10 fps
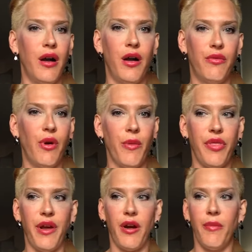
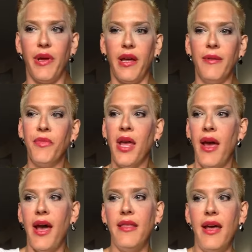aromatherapy.
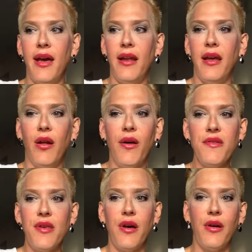And then it
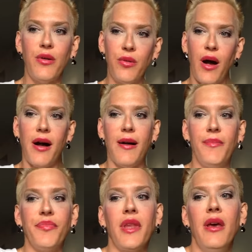
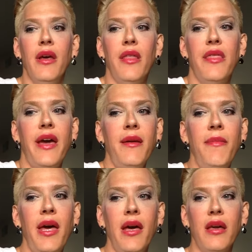also, they
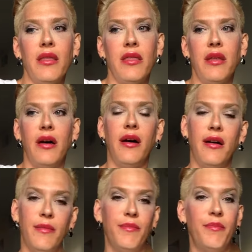make
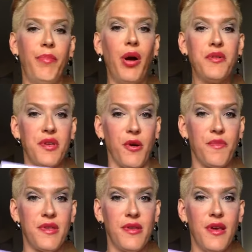the bar
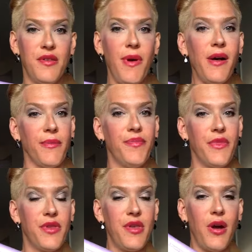soaps as well.
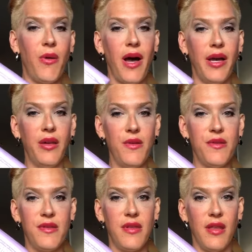So I
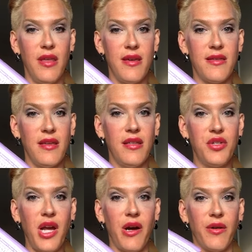use this in the
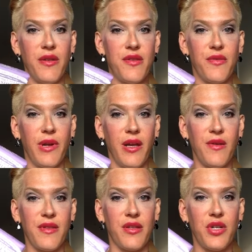shower. This is what I
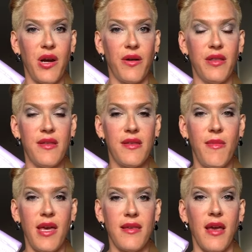use in the shower, and this is
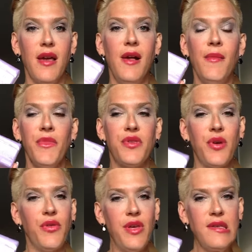amazing. So
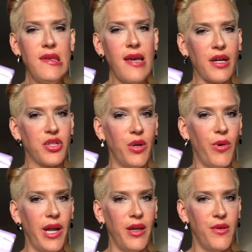this is actually
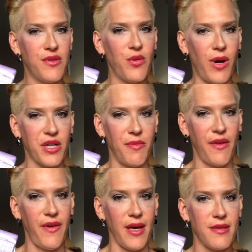what I use to wash my
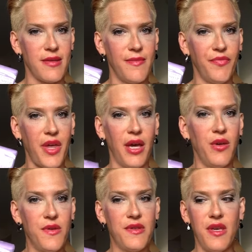face. I
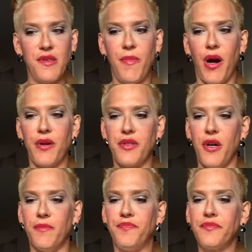use this bar soap.